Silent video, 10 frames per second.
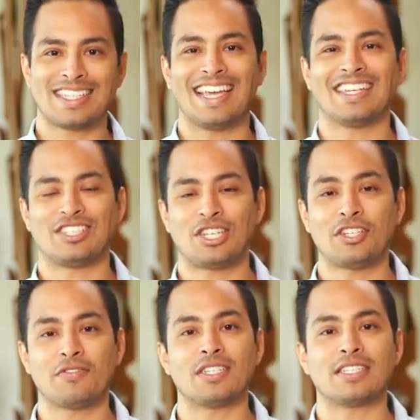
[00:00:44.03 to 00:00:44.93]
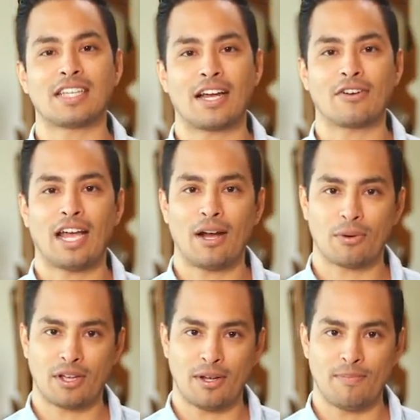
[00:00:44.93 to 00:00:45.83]
and achieve the desired
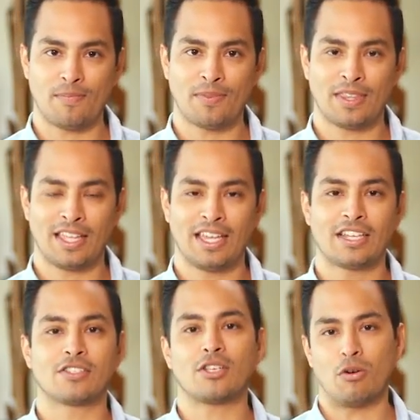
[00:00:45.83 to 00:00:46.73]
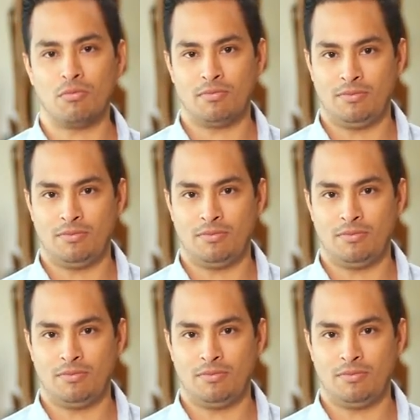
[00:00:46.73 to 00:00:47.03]
outcome. So,